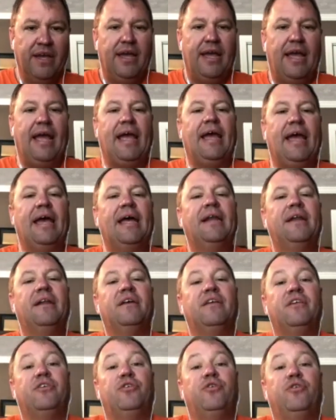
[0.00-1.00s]
and
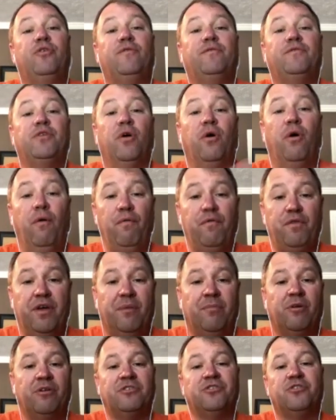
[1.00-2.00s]
you've told
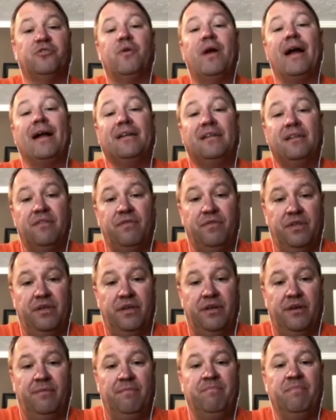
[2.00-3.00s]
them or directed
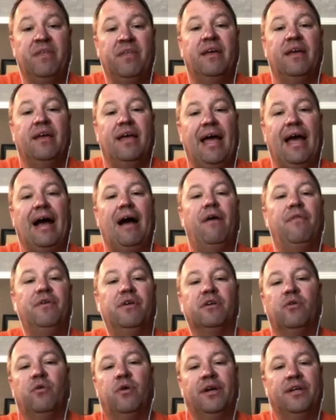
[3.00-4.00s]
them how they're
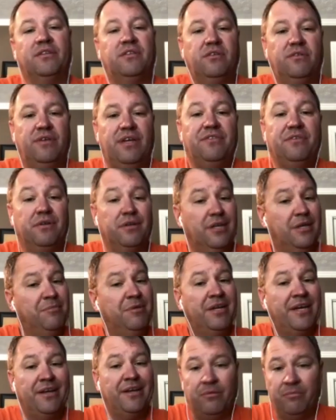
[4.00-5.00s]
going to either
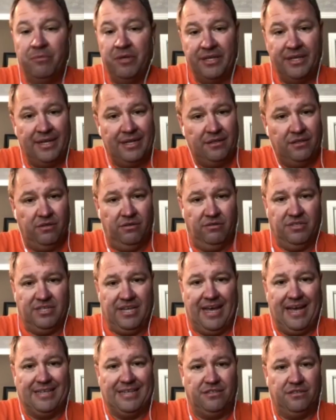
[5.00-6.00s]
eliminate or mitigate those
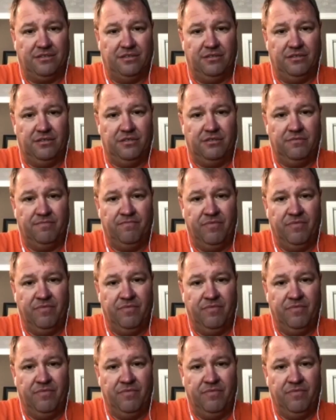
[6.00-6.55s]
hazards. hmm